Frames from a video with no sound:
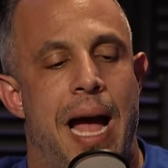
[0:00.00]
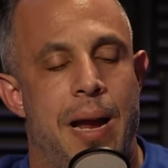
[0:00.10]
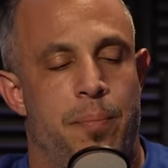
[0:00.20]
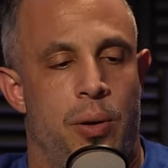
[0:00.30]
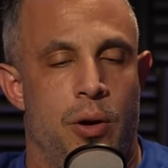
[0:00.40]
way,
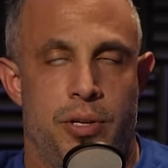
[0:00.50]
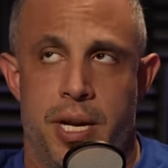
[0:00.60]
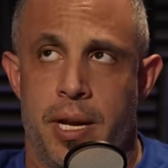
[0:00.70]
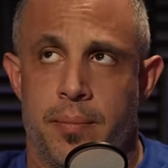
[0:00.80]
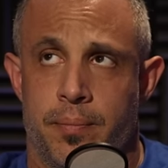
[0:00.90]
high
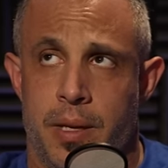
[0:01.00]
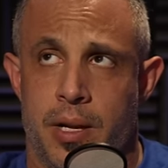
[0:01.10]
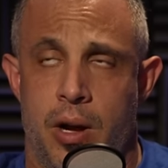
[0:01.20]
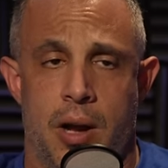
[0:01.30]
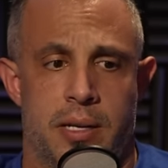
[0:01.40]
protein in
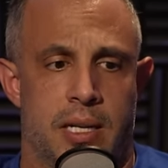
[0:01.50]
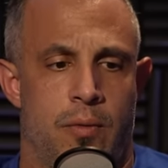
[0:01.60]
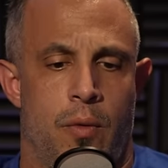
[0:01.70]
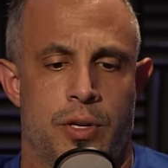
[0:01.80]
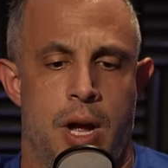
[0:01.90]
the context
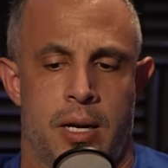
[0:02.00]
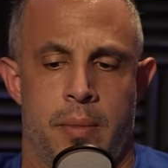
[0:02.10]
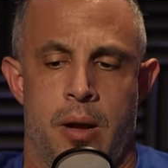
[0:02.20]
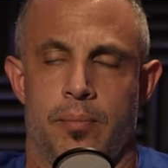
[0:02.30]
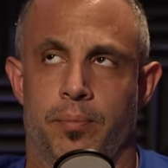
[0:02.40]
of what we're talking
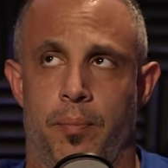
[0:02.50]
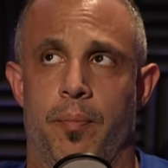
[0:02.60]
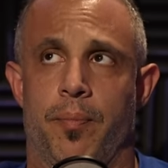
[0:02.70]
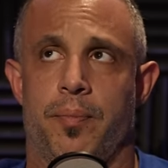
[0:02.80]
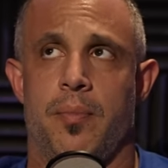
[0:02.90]
about
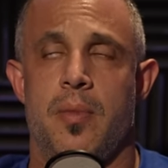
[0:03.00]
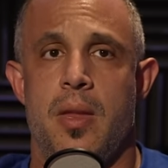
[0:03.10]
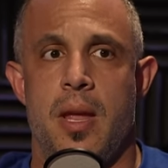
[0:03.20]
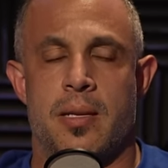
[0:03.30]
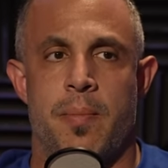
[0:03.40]

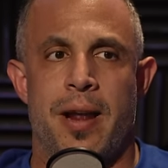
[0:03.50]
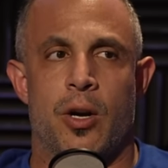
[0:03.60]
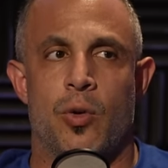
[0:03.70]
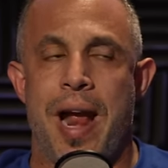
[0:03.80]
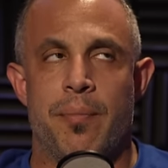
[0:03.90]
is about a
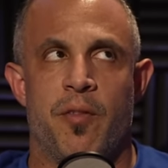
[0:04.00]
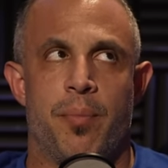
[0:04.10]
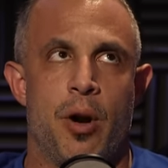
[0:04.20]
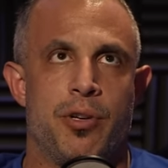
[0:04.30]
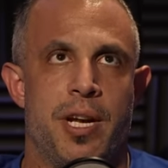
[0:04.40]
gram of
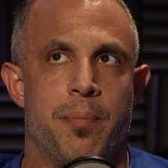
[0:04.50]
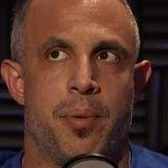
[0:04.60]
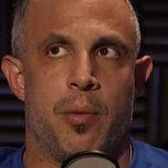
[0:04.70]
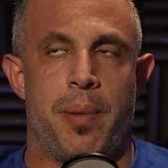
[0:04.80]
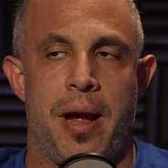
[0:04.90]
protein
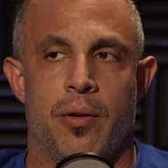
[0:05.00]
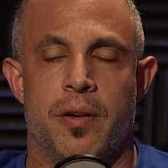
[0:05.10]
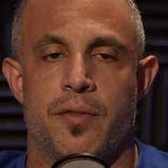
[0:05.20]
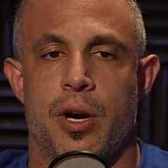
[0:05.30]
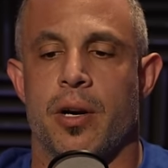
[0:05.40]
per pound
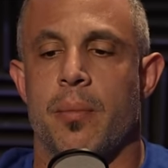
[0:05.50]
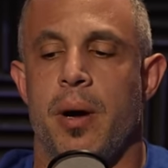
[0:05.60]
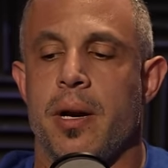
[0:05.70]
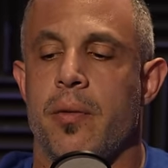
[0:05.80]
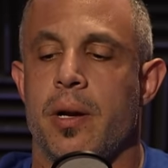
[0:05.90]
of target
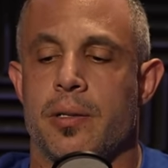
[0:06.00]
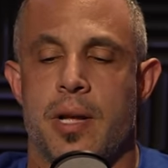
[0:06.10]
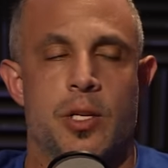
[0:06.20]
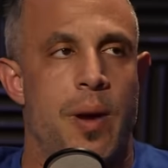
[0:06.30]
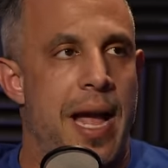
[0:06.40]
body weight. So
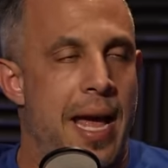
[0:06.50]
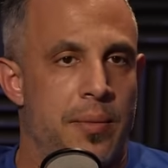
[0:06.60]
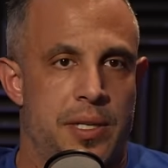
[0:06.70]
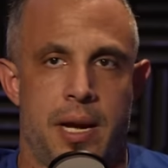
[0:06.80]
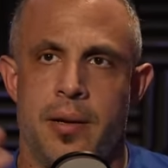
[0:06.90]
that's why
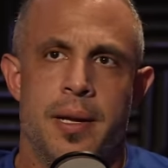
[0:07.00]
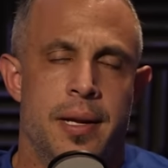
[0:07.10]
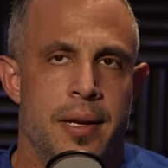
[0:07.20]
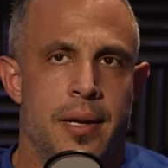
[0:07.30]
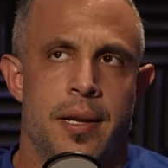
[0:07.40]
Adam said,
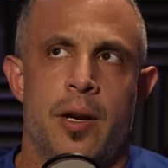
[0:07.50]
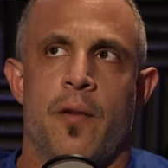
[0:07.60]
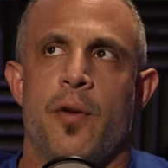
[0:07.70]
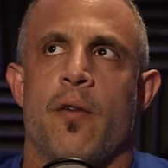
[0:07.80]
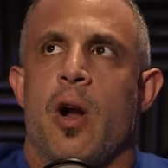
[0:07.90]
you know,
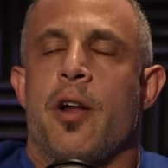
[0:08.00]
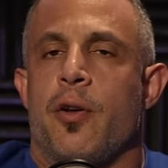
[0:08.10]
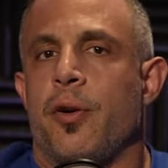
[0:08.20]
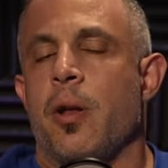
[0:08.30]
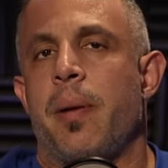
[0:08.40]
if you're over
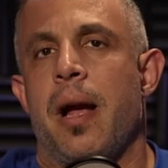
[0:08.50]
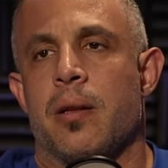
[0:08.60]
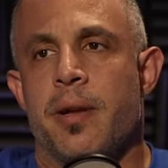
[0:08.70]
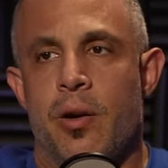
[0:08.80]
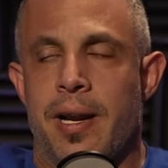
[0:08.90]
130
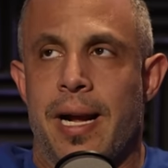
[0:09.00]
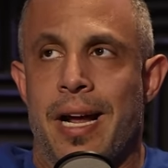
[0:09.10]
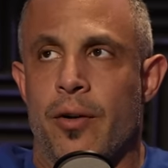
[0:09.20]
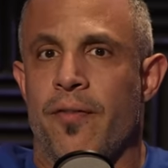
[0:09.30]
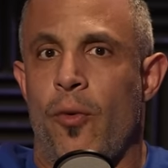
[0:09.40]
pounds, I mean, you're eating
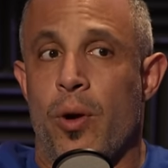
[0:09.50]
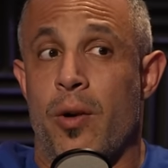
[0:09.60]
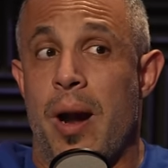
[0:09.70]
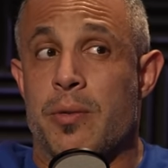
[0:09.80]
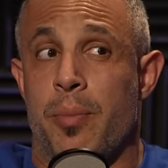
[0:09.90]
140
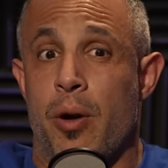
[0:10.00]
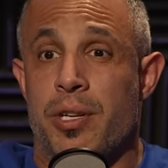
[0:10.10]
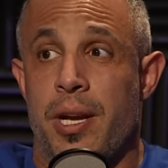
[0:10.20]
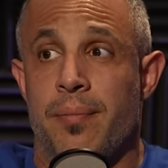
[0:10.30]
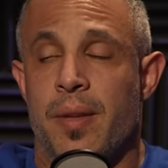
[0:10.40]
grams of
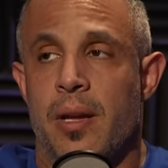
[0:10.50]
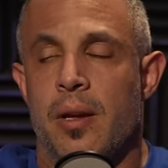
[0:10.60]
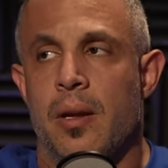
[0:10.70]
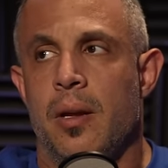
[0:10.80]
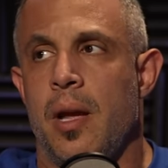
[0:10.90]
protein.
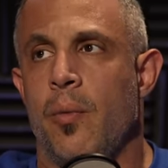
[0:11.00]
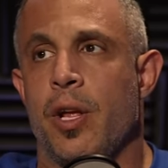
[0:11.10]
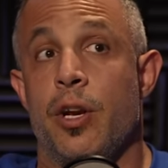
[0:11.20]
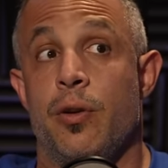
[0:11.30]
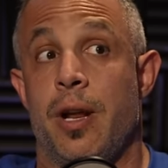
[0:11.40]
And what
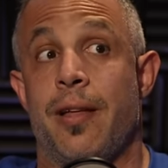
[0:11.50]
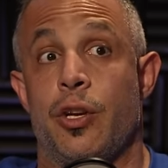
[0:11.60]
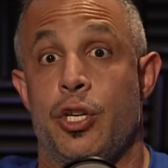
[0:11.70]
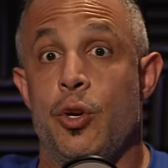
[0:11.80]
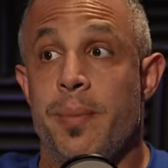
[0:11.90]
are you going to do? You
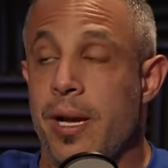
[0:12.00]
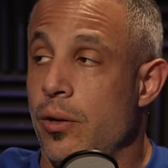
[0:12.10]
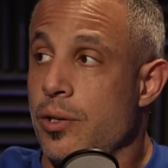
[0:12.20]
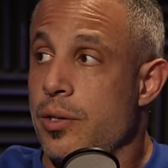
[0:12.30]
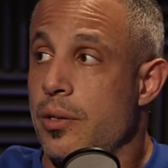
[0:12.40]
got two
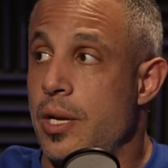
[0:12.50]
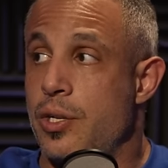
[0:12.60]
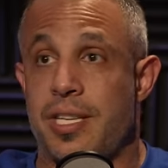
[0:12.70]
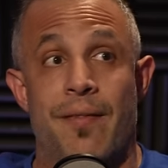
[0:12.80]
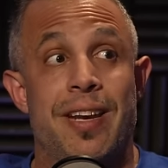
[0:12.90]
meals. Yeah. That's
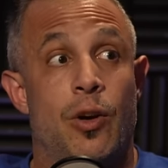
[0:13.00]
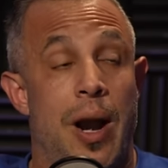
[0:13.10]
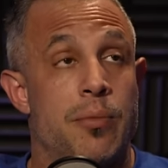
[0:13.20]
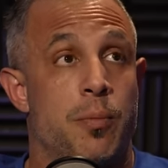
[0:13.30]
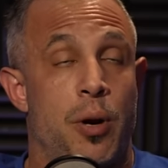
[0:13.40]
70
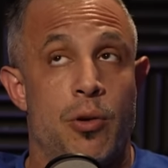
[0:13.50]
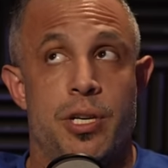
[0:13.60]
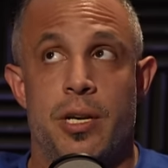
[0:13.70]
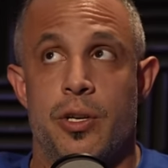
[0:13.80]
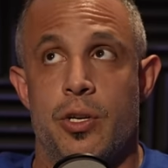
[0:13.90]
grams of
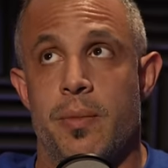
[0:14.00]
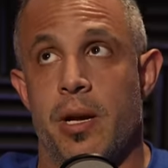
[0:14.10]
protein in two